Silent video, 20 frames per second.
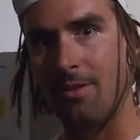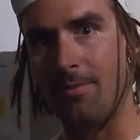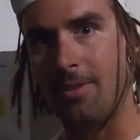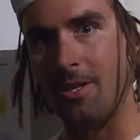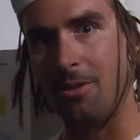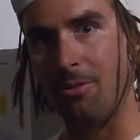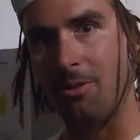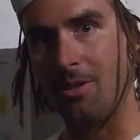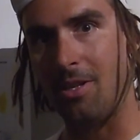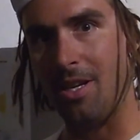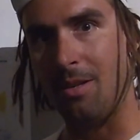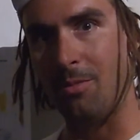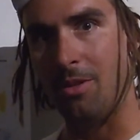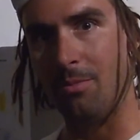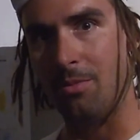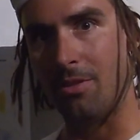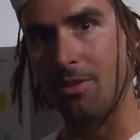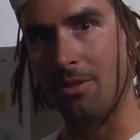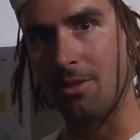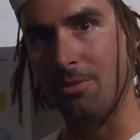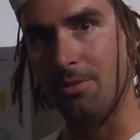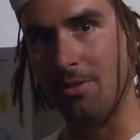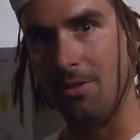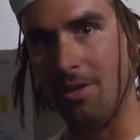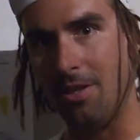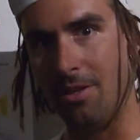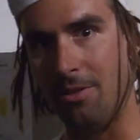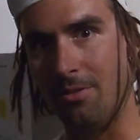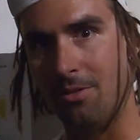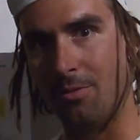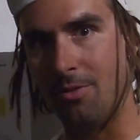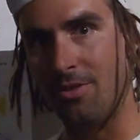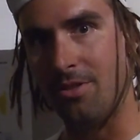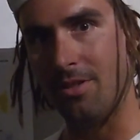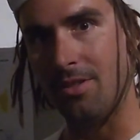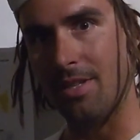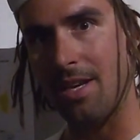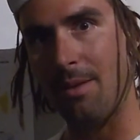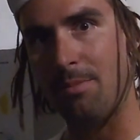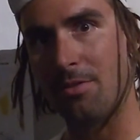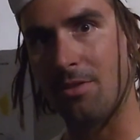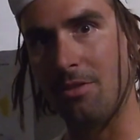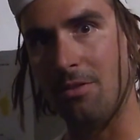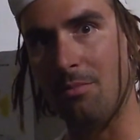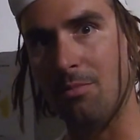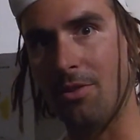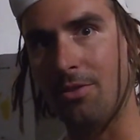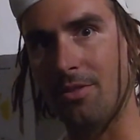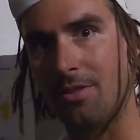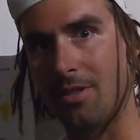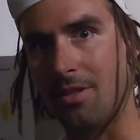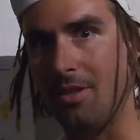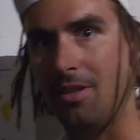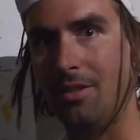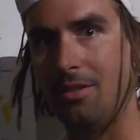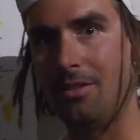in the final climb up to the Col de Loze, which is an absolute monster.